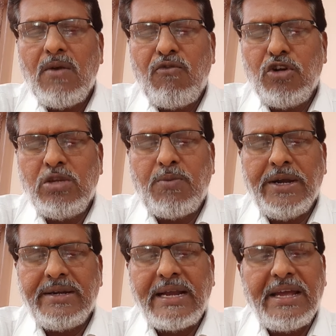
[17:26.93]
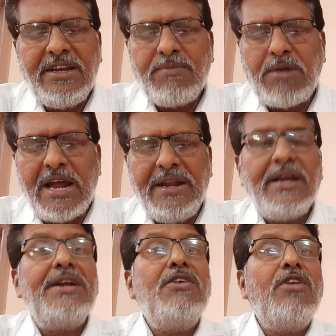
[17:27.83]
Fourth point, career planning
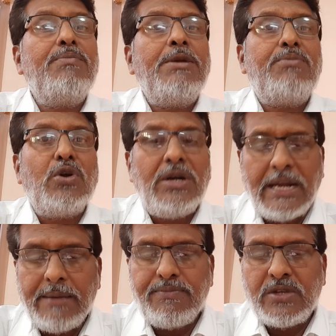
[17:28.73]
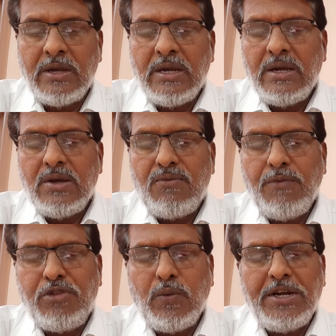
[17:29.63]
and development program.
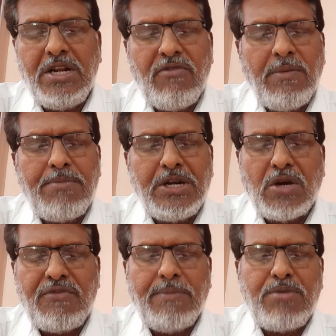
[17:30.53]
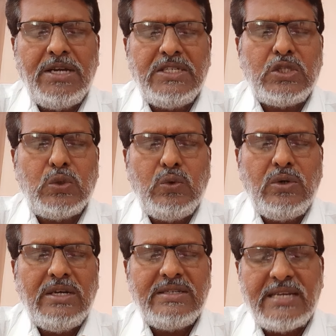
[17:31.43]
Fifth one, development of employees
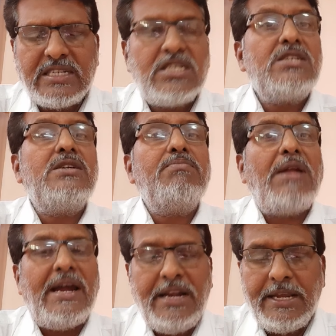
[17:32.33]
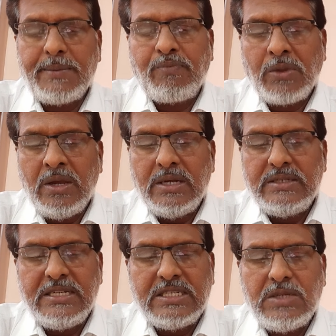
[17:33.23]
through succession planning.
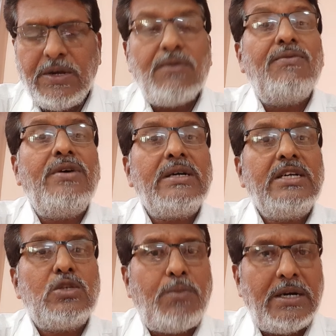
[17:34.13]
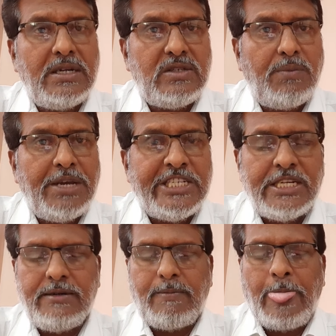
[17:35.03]
Sixth one, workers'
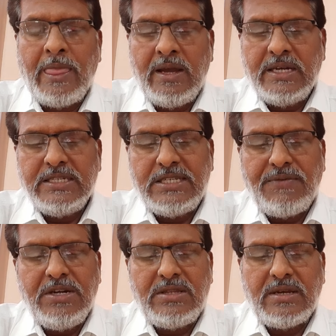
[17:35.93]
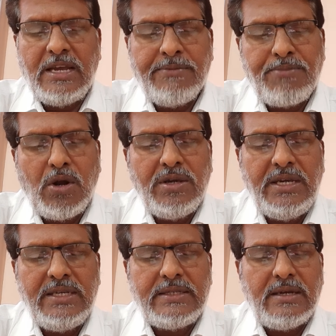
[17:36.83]
participation. Seventh,
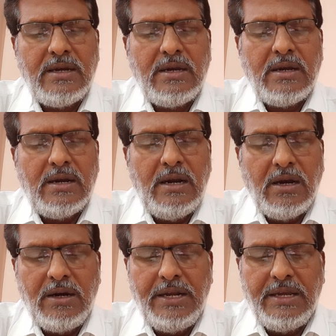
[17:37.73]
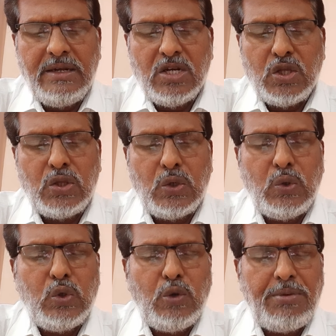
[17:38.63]
employees learning through
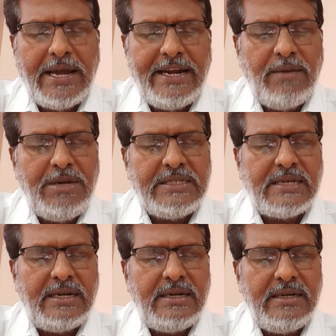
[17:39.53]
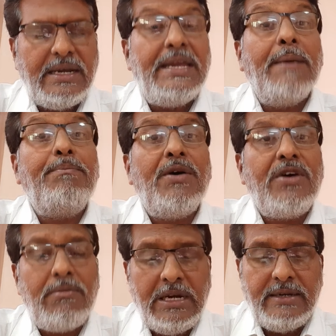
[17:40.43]
group dynamics and
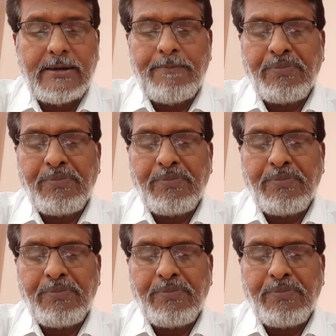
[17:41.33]
empowerment.